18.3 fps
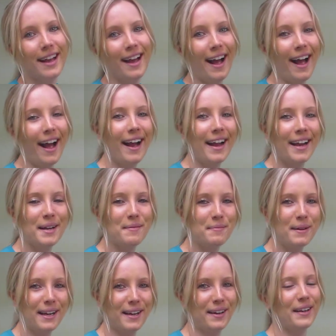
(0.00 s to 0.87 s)
Hi, I'm
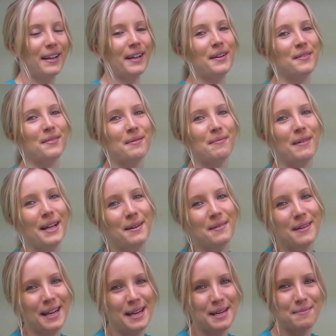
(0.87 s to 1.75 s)
Carolyn from
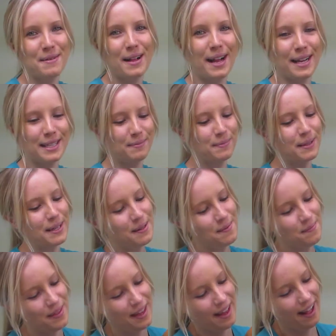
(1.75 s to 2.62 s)
Lakewood Animal
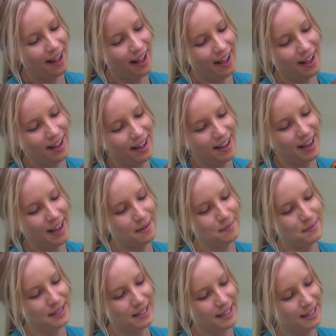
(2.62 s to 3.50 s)
Hospital. I'm
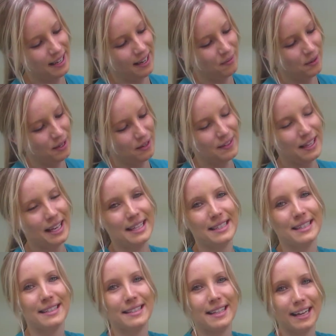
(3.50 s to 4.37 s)
one of the
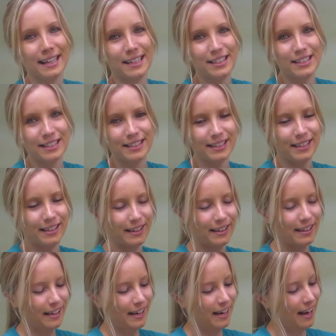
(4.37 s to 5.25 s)
licensed technicians
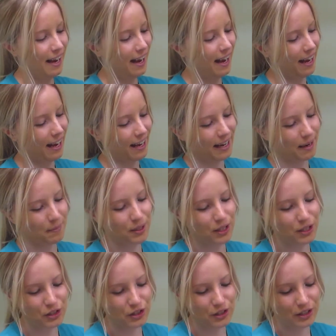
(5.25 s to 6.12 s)
here, and I'm
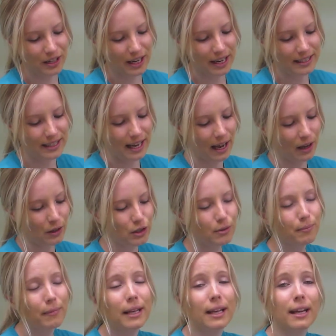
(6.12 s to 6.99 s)
going to show you guys how to
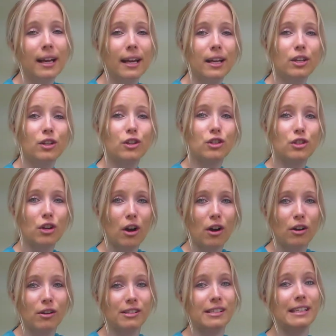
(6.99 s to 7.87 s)
medicate your
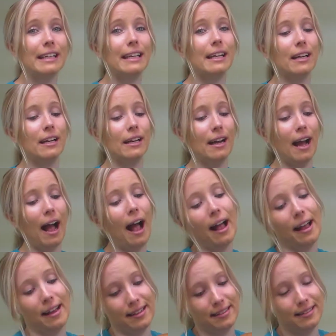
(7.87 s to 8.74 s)
dog's
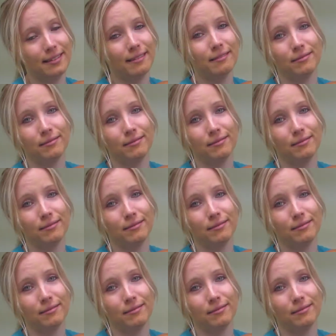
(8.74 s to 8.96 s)
eyes.